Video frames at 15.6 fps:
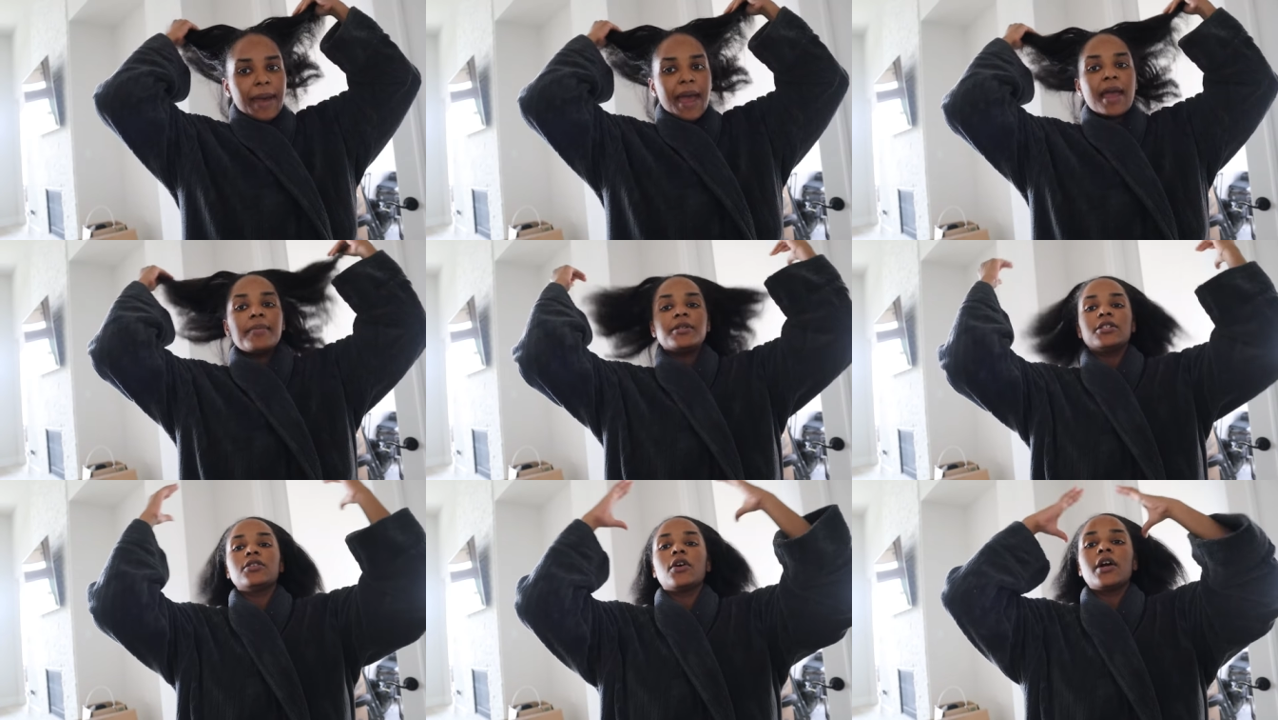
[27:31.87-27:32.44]

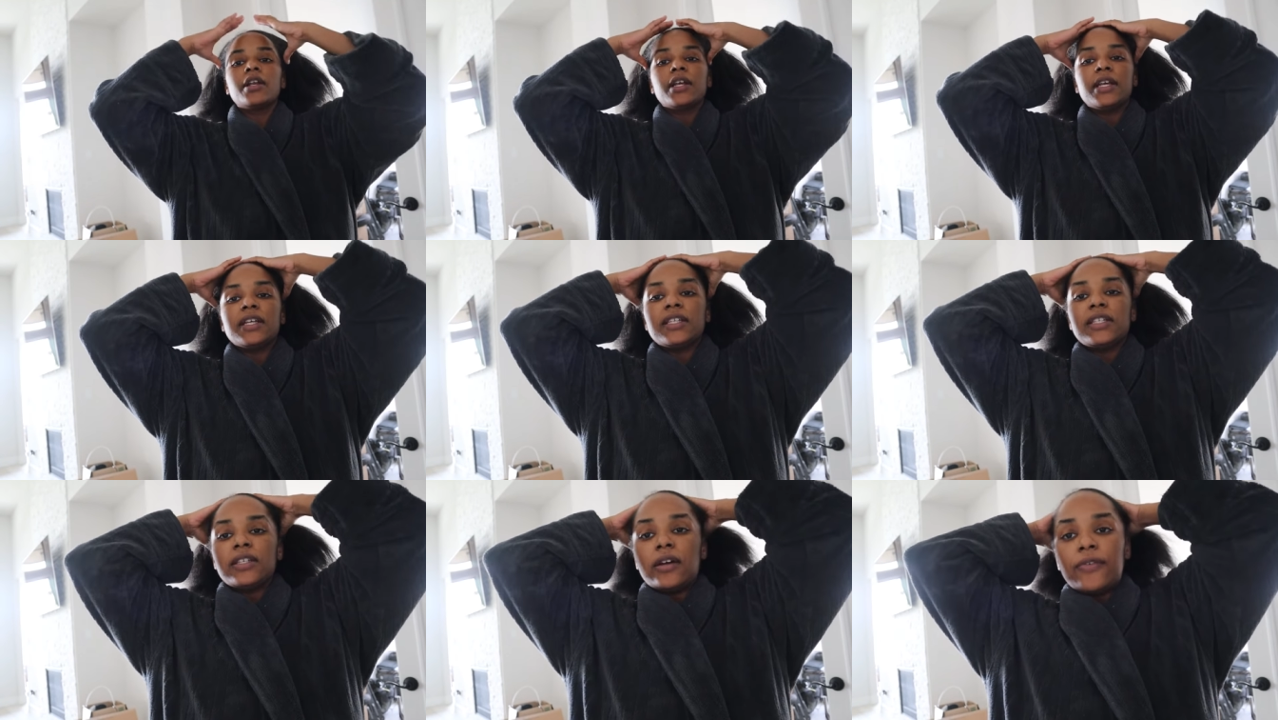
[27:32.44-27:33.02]
Baby's starting to
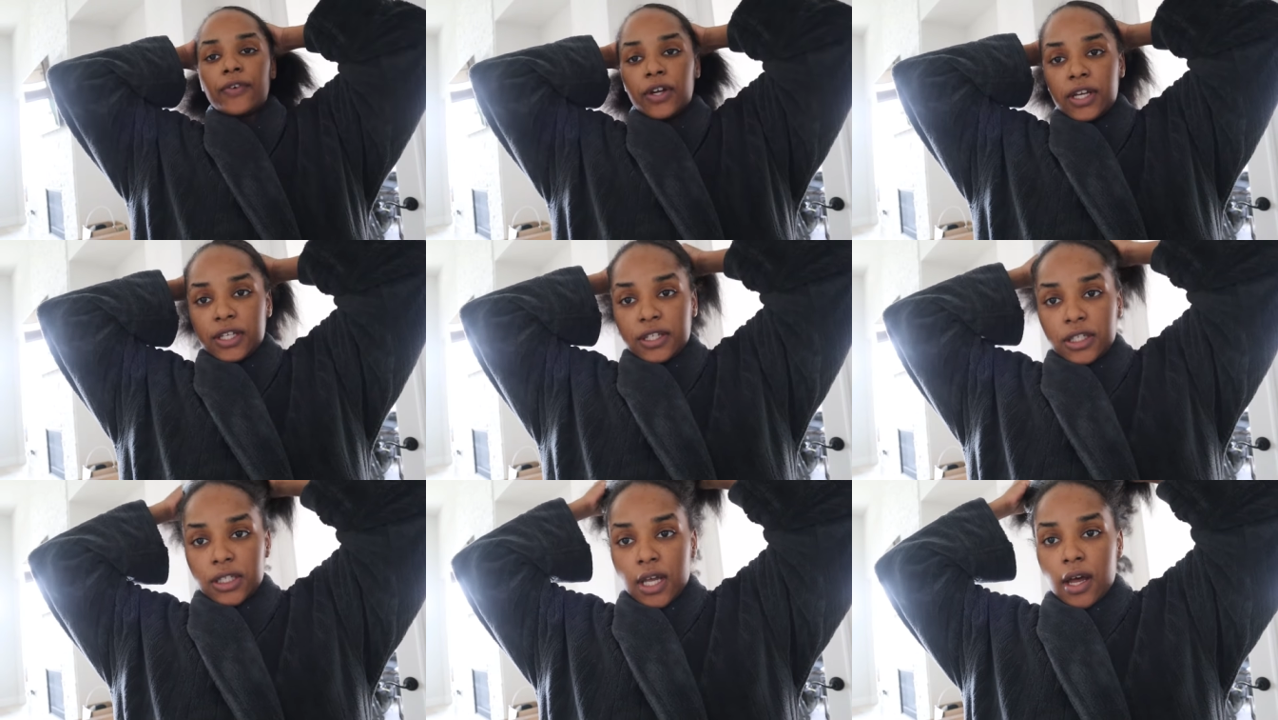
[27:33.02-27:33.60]
get stuff for
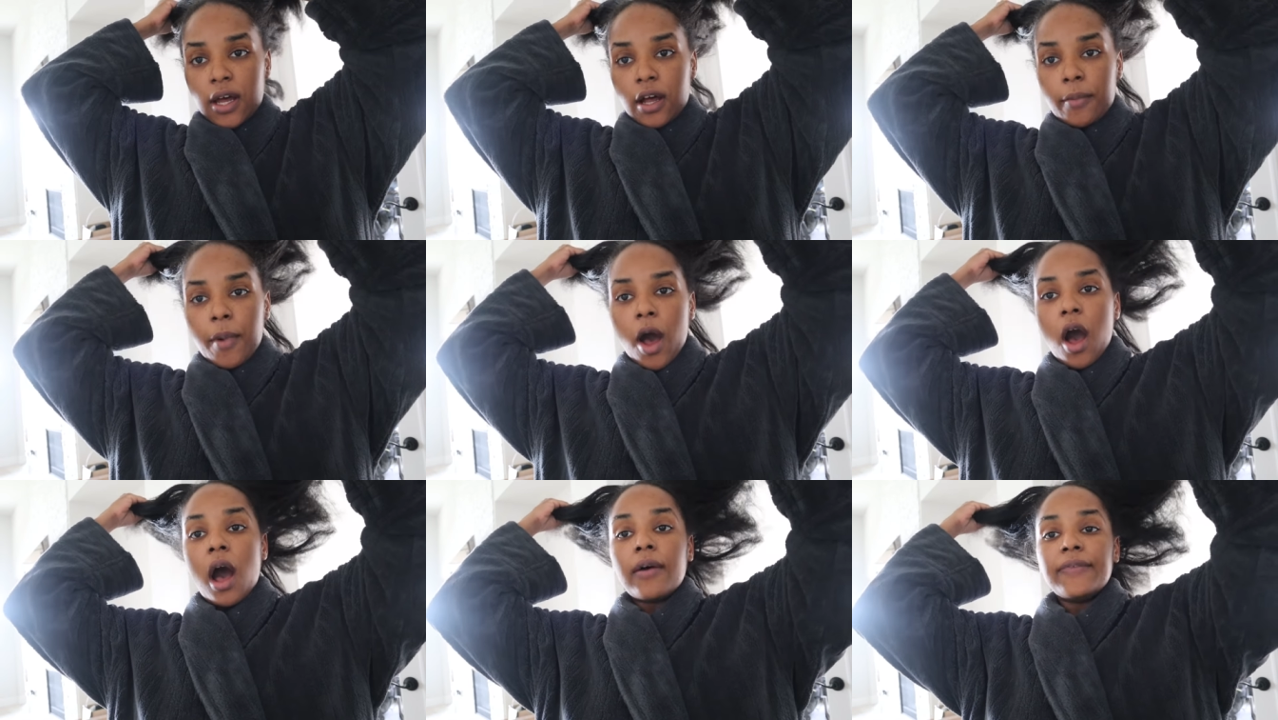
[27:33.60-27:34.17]
his um,
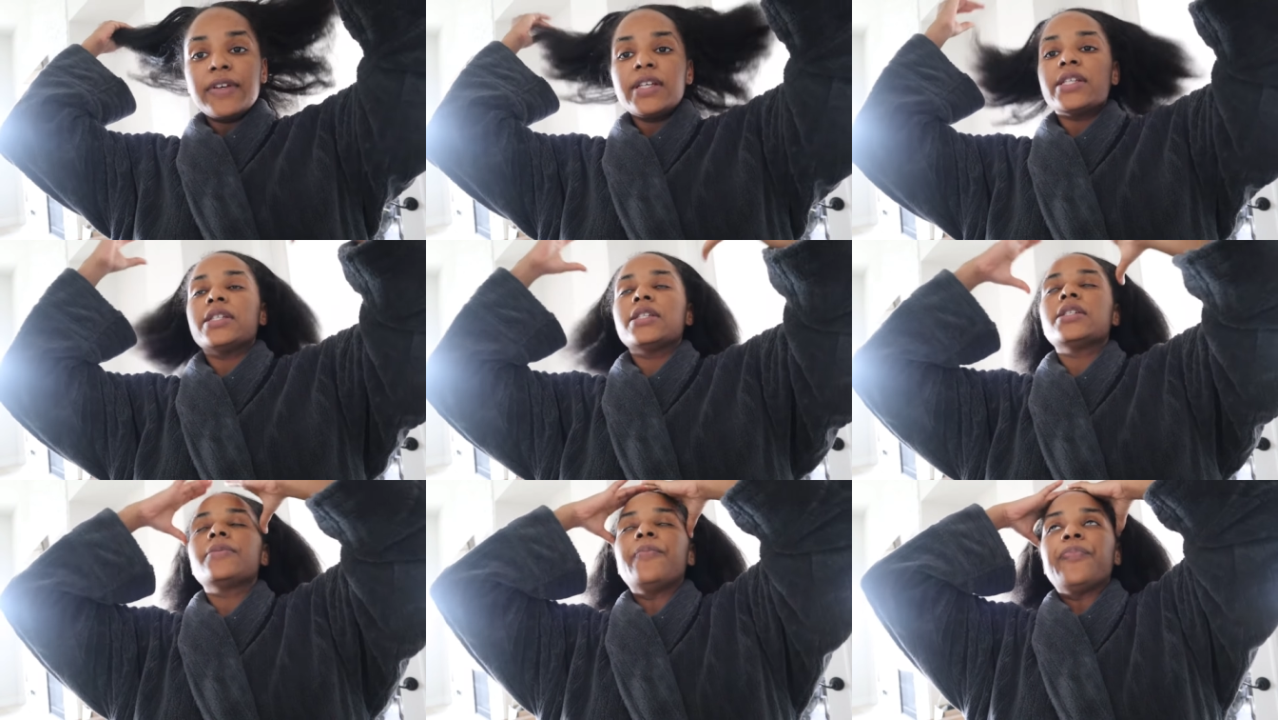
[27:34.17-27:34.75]

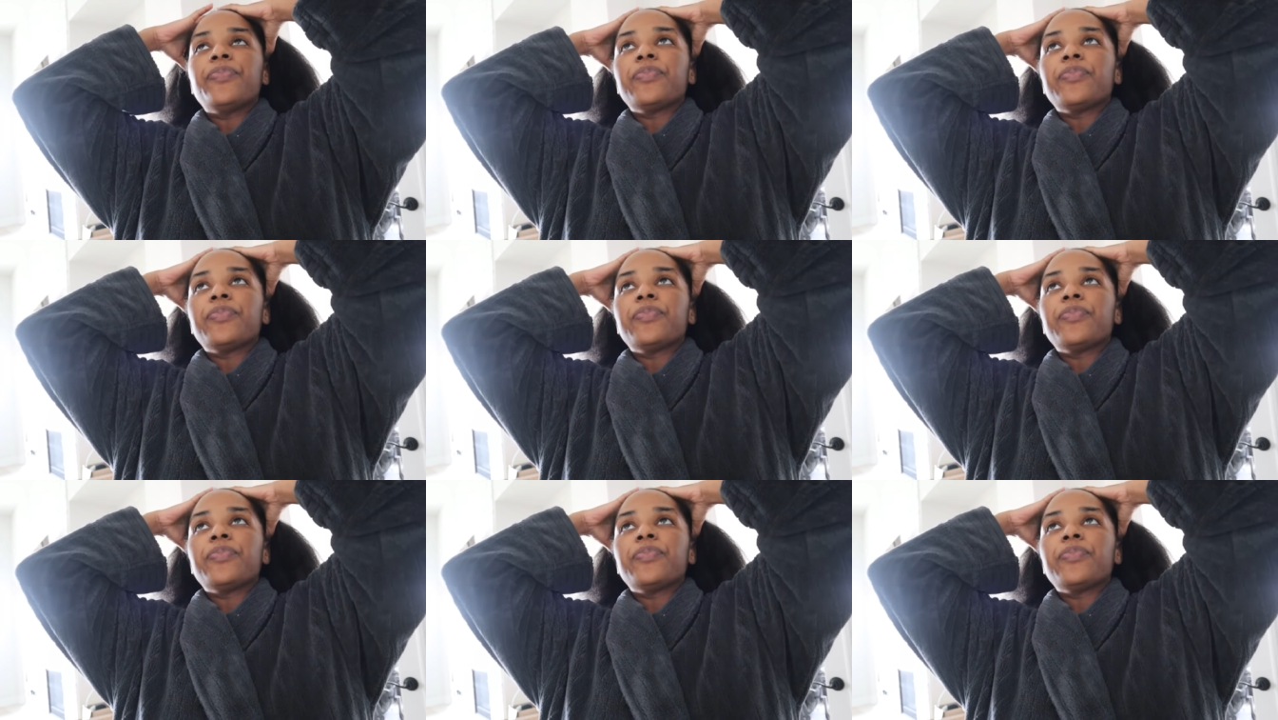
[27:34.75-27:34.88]
office.